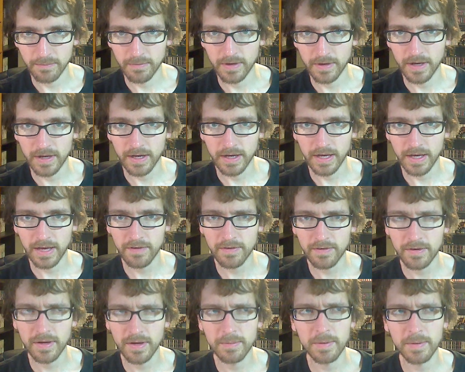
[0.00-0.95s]

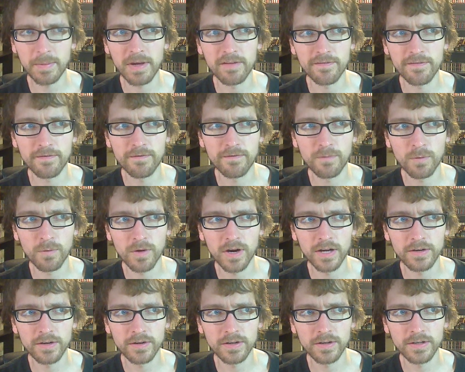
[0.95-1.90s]
I'm about
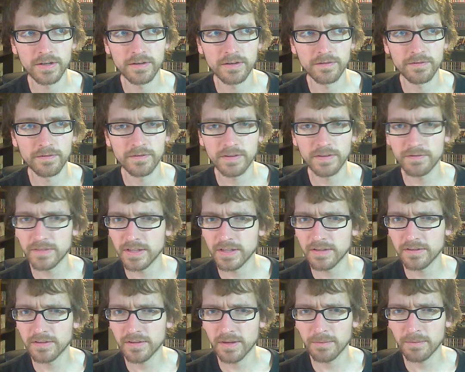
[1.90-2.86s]
450
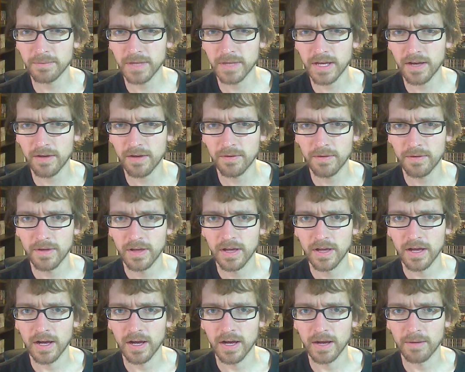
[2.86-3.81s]
some now,
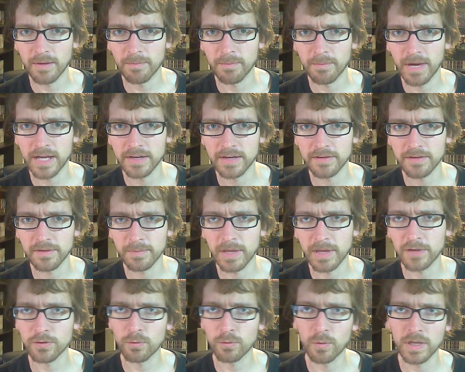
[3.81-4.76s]
minus
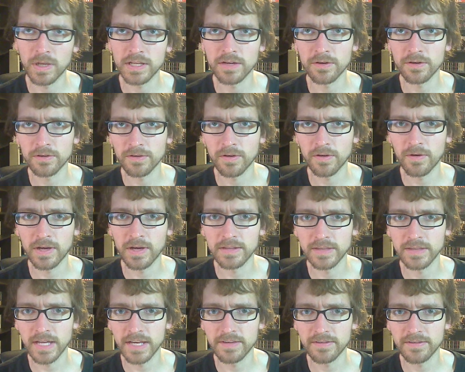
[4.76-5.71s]
about 20 or so
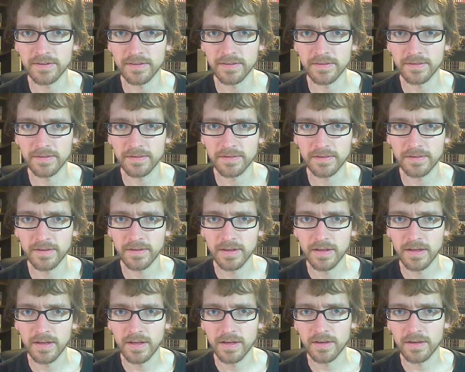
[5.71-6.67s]
unlicensed.
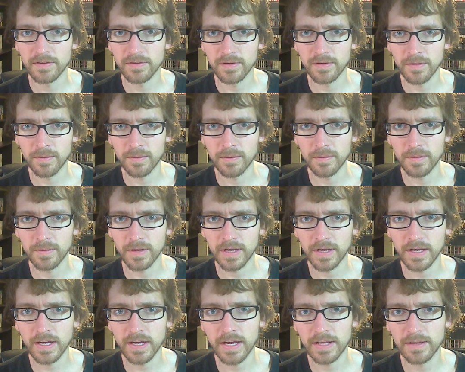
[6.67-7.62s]
So I
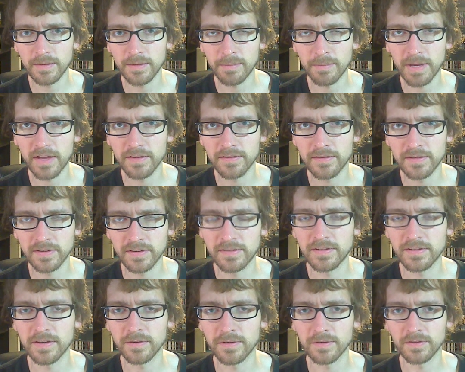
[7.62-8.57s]
got about
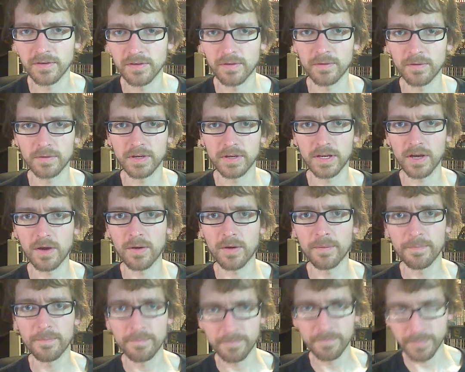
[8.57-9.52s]
60 or so to
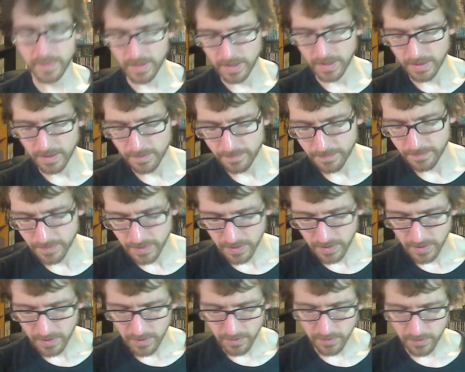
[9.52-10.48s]
go.
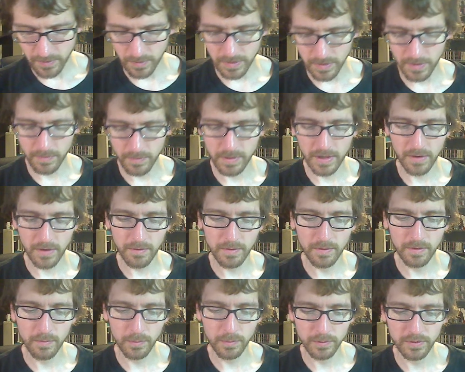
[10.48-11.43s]
So here we go.
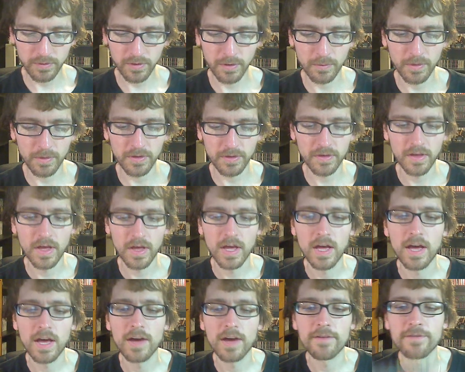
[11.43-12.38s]
We'll start with
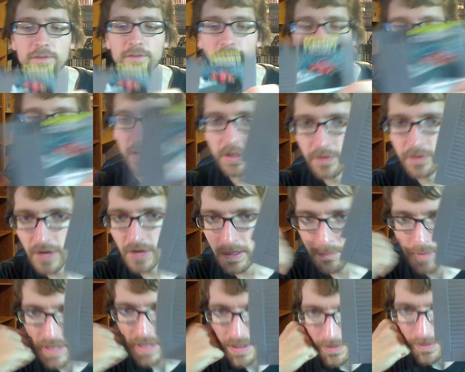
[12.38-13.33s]
Ferrari
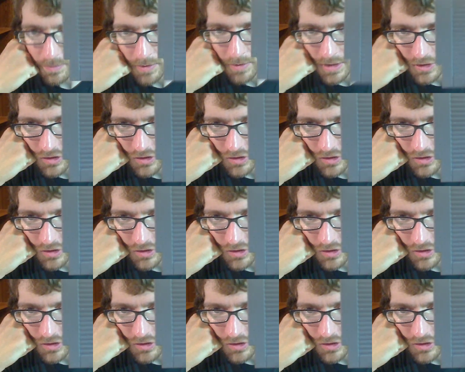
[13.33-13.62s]
Grand Prix